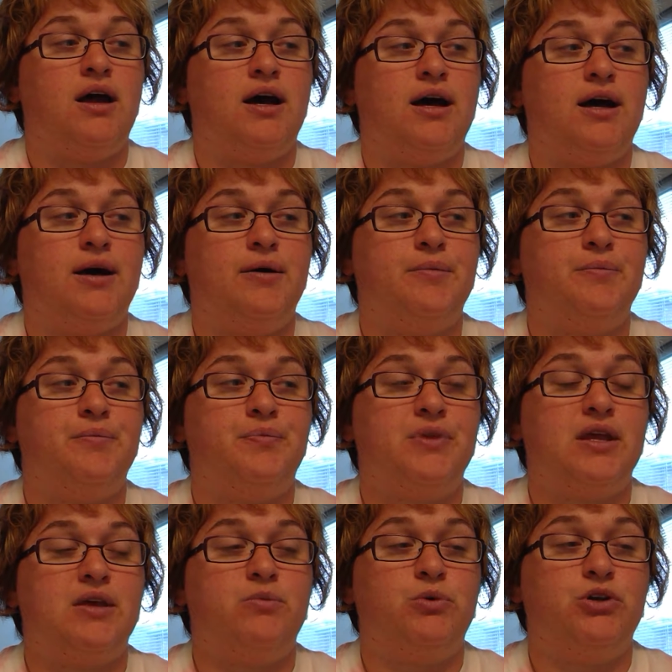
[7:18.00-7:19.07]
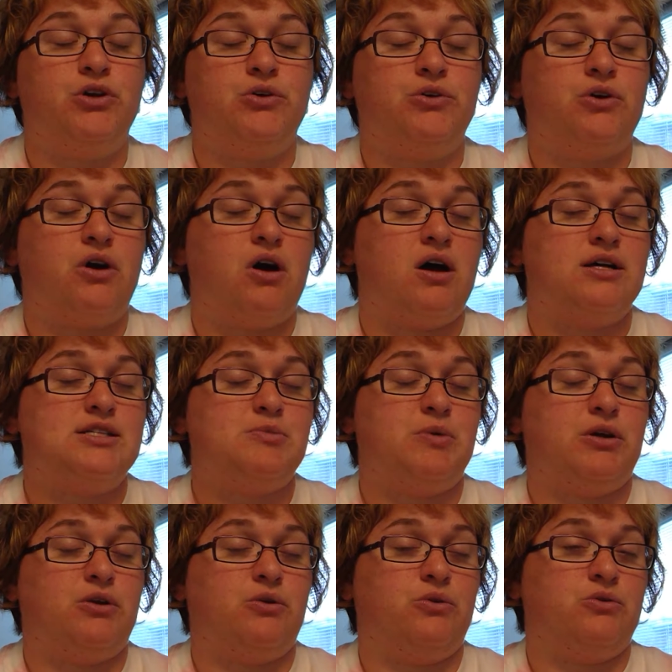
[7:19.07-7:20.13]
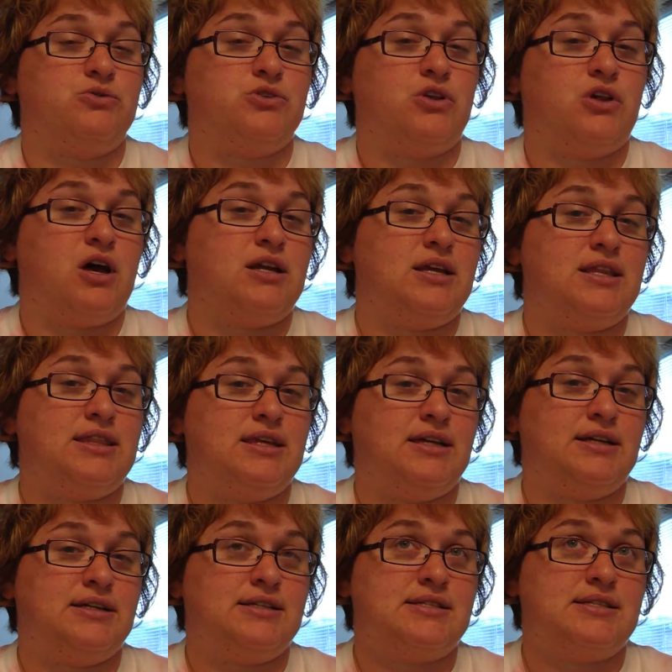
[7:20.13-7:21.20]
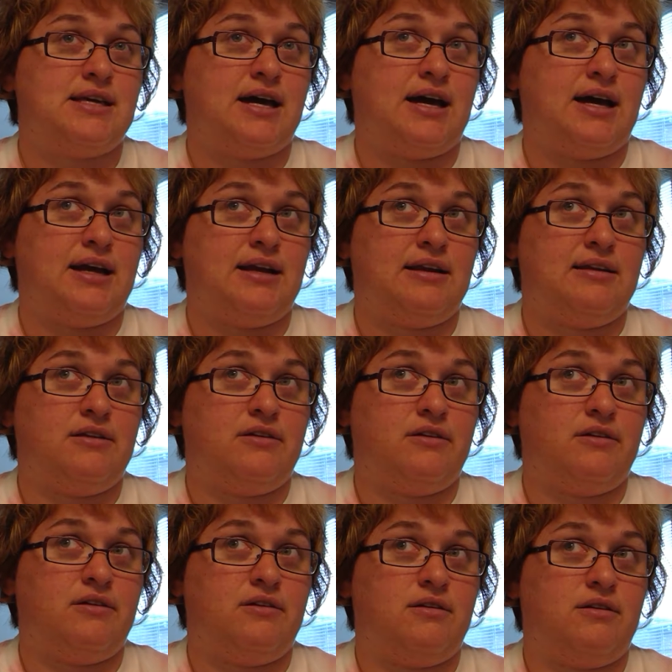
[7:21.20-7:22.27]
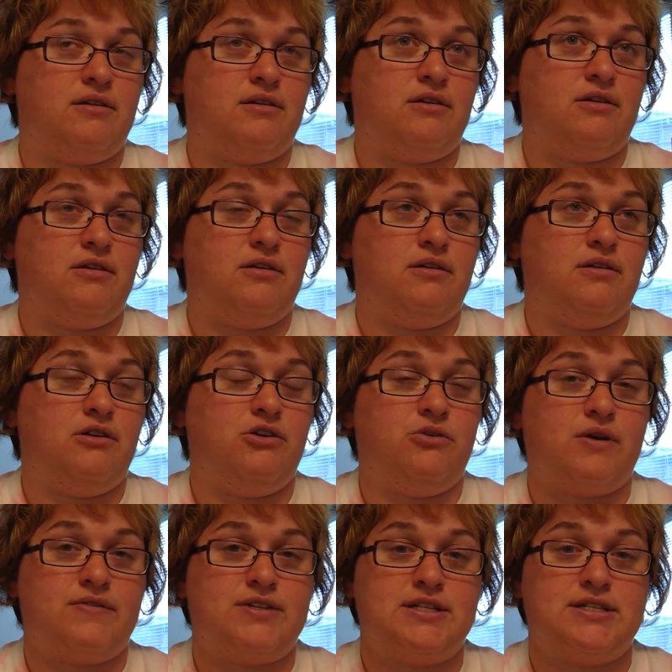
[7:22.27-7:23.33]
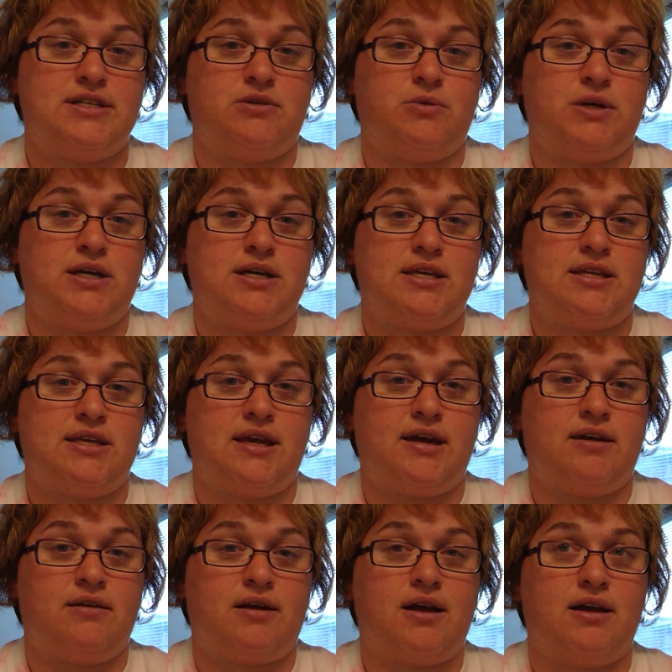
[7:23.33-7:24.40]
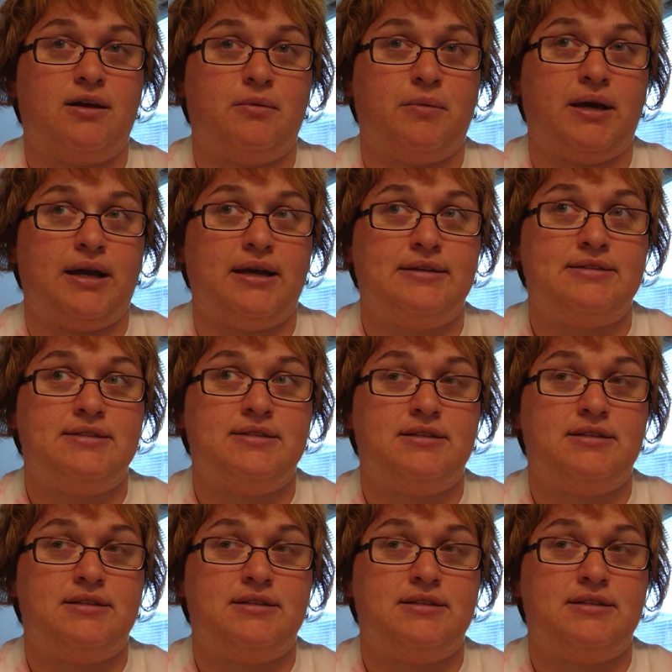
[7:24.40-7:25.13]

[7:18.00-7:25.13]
and when you're in the hospital, there's a lot of things that you have to deal with that kind of might